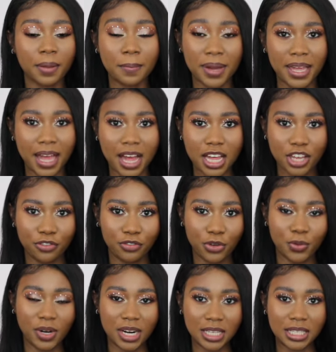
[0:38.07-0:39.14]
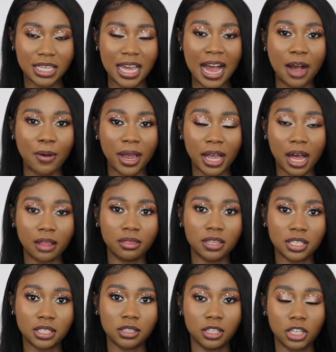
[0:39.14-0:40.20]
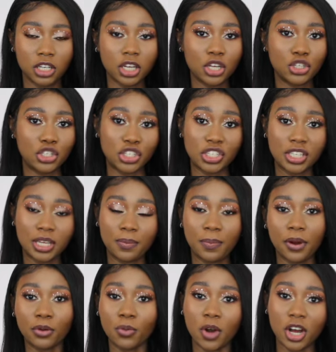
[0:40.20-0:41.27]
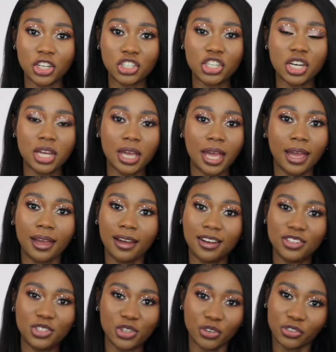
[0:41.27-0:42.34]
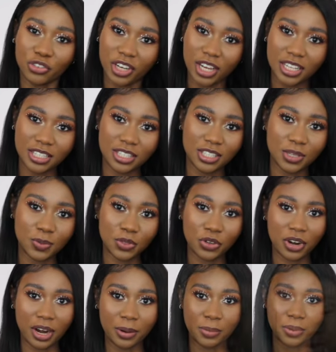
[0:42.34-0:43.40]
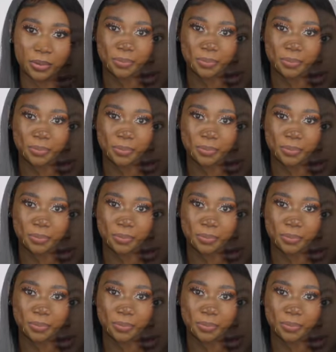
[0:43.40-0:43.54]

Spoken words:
But yeah, if you want to see how I got this look, just keep on watching and don't forget to subscribe.